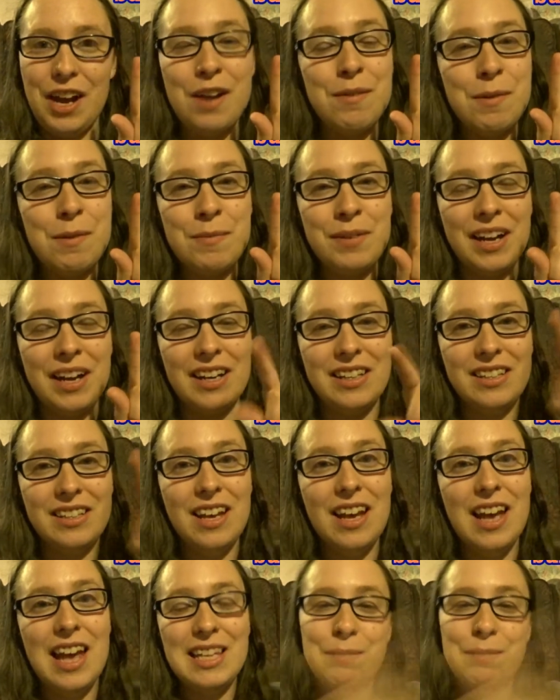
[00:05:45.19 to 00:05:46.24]
And remember, guys,
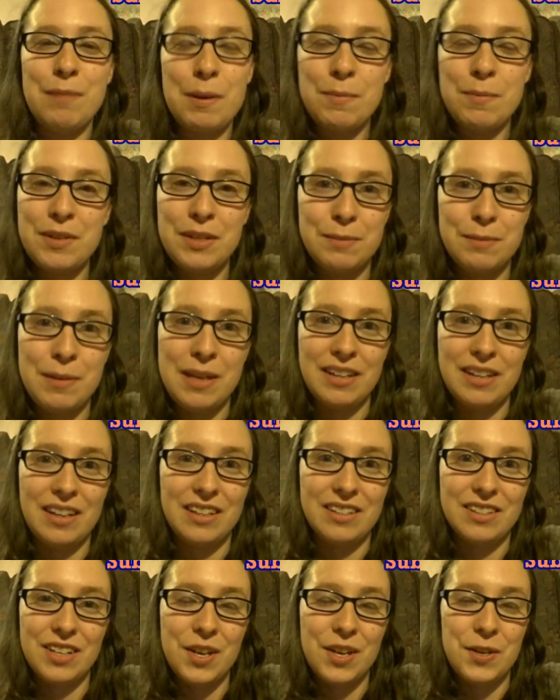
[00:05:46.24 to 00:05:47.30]
it's memories make
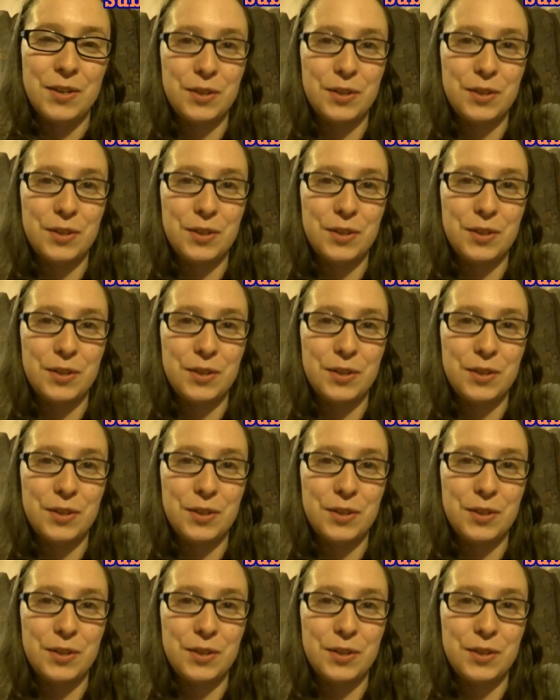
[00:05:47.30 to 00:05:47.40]
us.